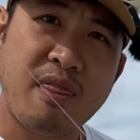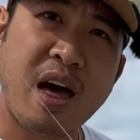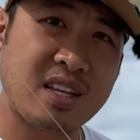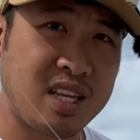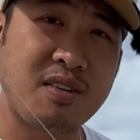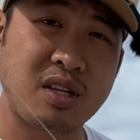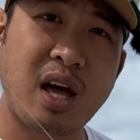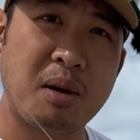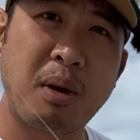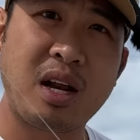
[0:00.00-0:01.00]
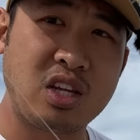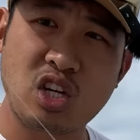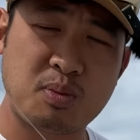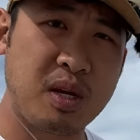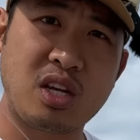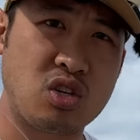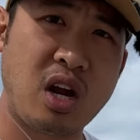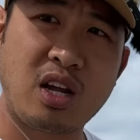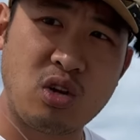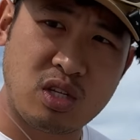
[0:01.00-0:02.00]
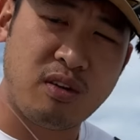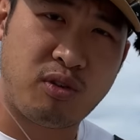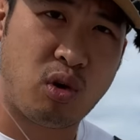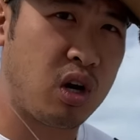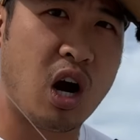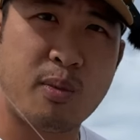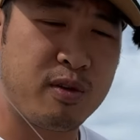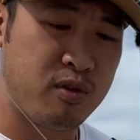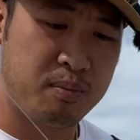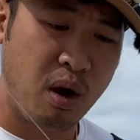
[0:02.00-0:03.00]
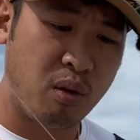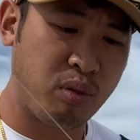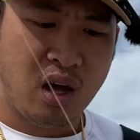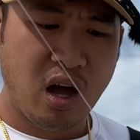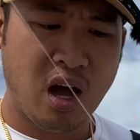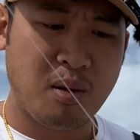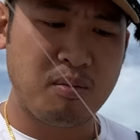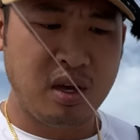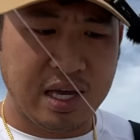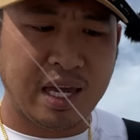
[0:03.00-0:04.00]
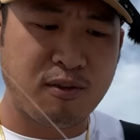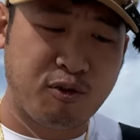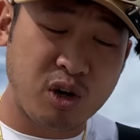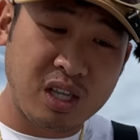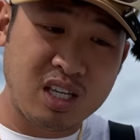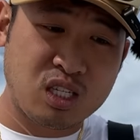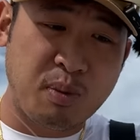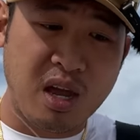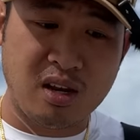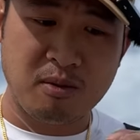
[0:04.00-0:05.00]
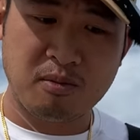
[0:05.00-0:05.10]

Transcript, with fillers: and that saves a lot of money just because you're not using fluorocarbon for both. Um, it can freely spin,